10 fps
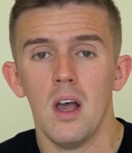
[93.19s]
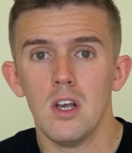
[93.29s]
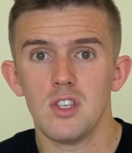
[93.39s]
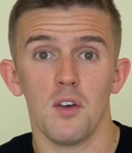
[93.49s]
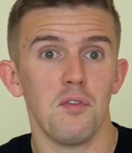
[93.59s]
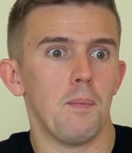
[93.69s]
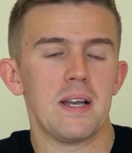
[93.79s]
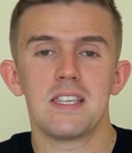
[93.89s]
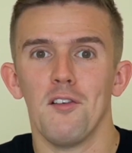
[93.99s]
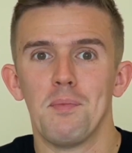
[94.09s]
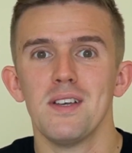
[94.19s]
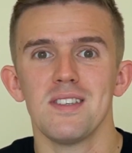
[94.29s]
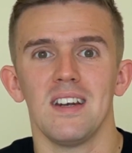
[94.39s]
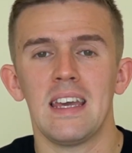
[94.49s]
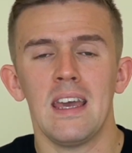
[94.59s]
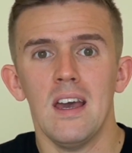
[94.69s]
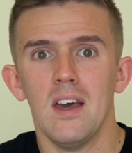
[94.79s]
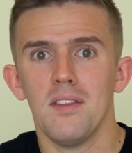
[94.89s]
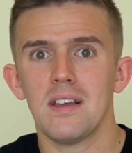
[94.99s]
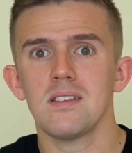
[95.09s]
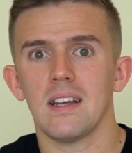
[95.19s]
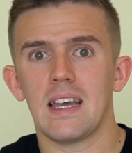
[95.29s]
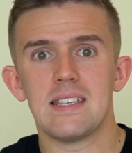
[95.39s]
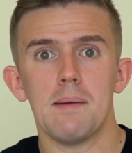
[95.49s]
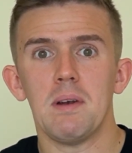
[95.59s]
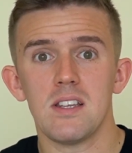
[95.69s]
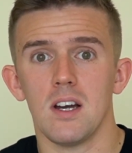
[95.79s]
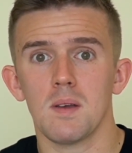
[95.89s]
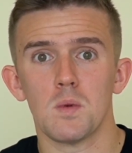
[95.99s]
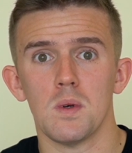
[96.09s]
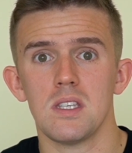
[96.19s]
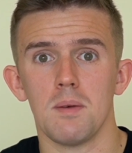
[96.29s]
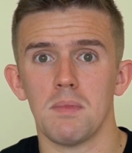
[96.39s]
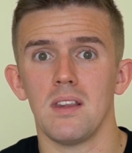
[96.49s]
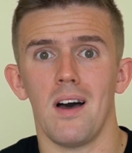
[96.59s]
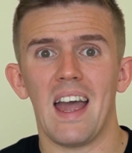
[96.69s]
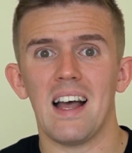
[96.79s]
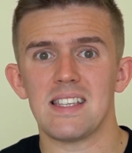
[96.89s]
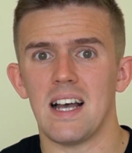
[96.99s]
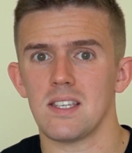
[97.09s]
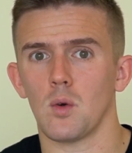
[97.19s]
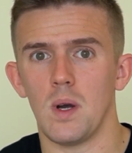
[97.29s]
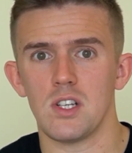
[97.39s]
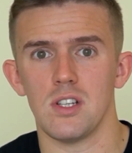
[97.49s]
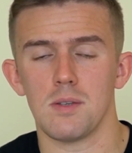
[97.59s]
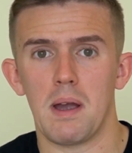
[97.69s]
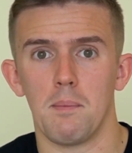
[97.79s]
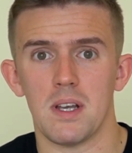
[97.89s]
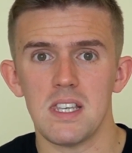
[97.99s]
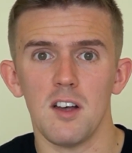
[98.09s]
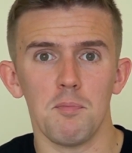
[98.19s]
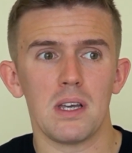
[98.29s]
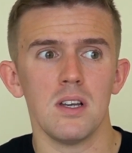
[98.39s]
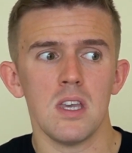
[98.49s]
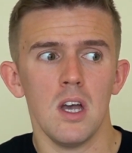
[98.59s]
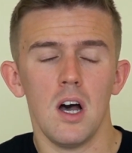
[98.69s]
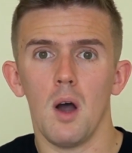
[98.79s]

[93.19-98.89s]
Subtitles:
So for myself personally, things like assembly times were something that I had to ask the questions about myself because